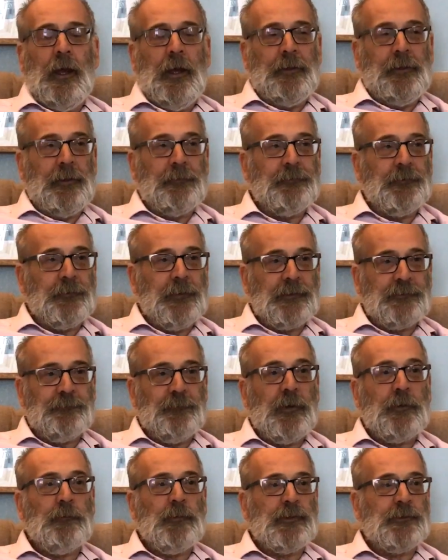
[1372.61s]
And I think that's
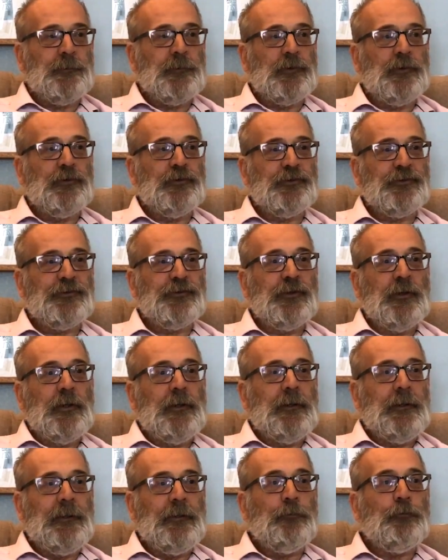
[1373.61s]
very much because
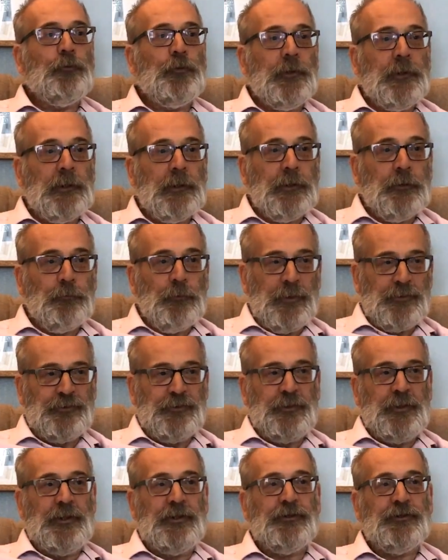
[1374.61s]
it really
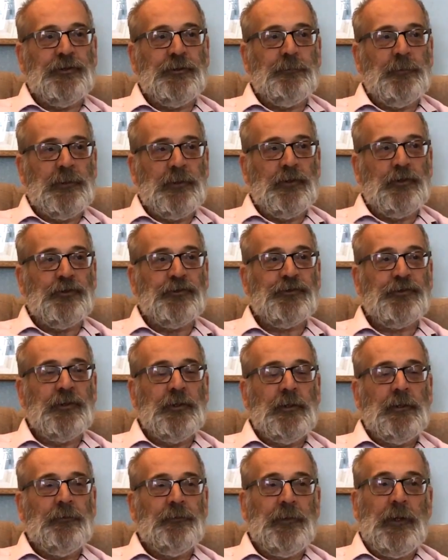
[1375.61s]
resonated
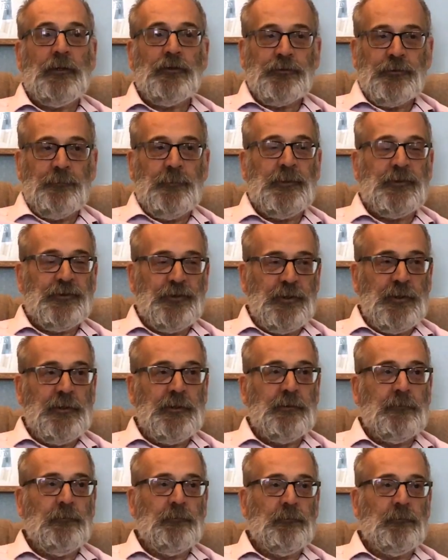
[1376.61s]
because the
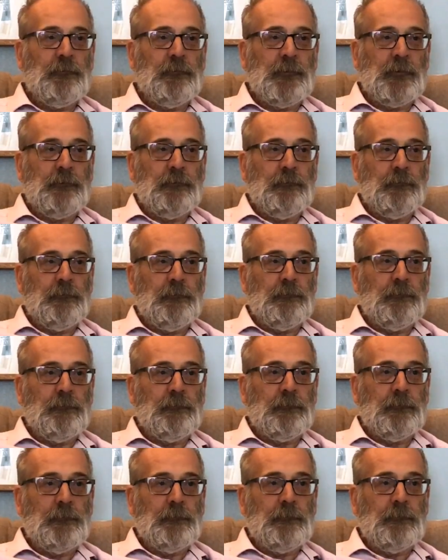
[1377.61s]
LGBT
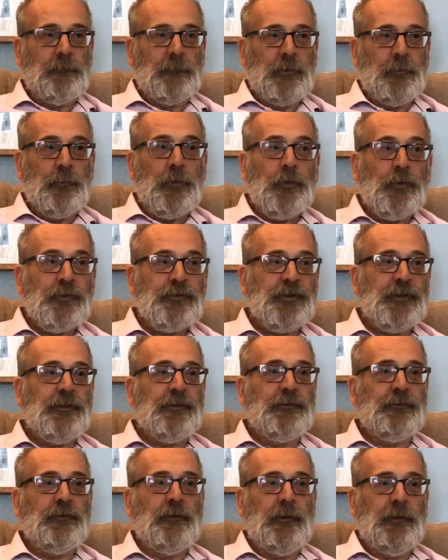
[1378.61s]

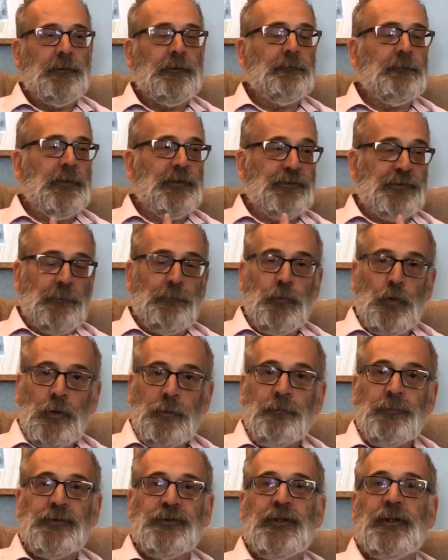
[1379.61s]
community in, in
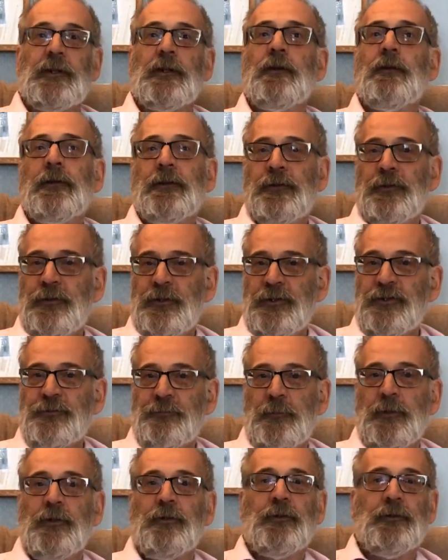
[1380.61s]
Istanbul in particular and in
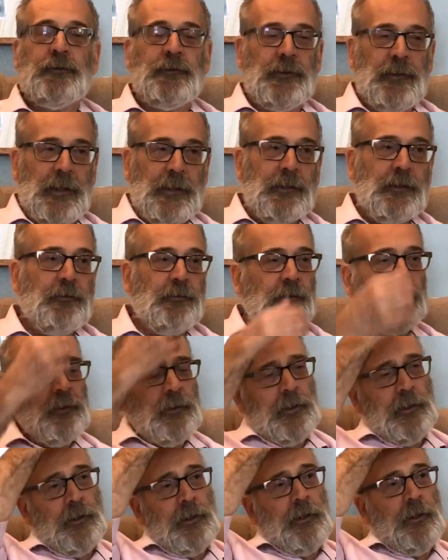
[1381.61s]
Izmir and in Ankara